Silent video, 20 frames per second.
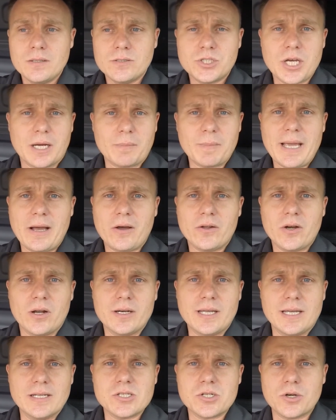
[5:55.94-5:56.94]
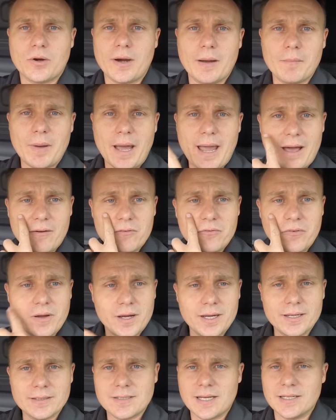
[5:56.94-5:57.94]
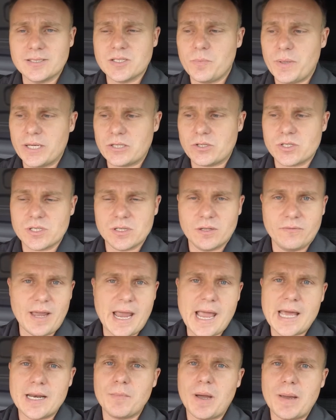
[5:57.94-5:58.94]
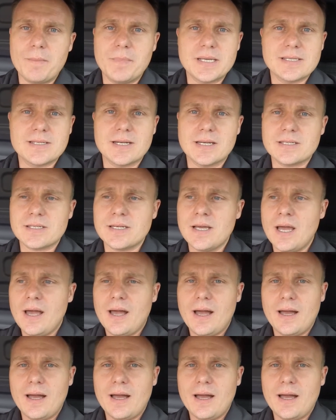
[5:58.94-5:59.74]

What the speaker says: Check me out on Instagram. I have tons of pictures of the van and my business.